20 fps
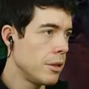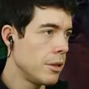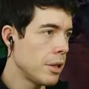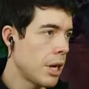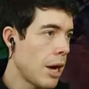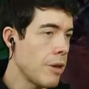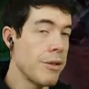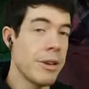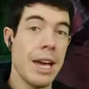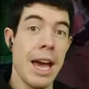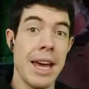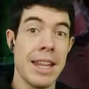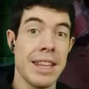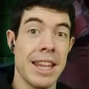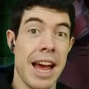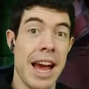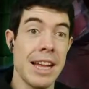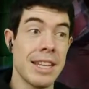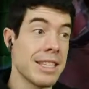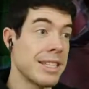how you get
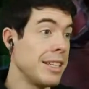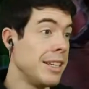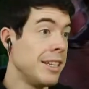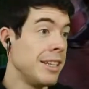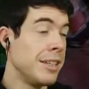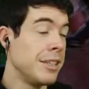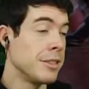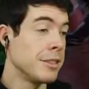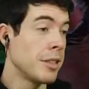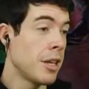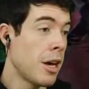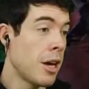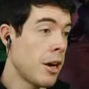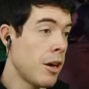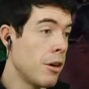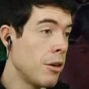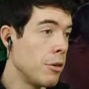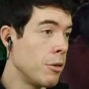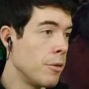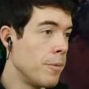that.
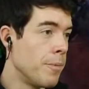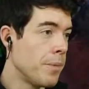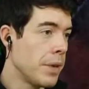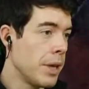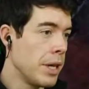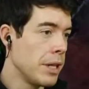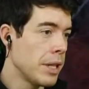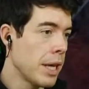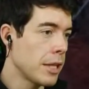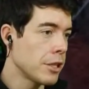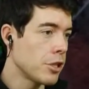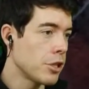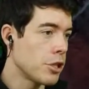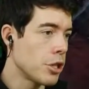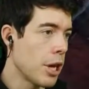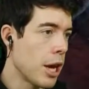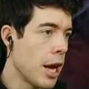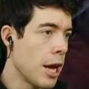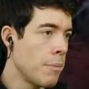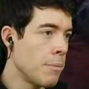No, that's a
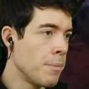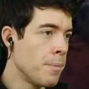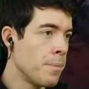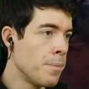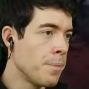shame.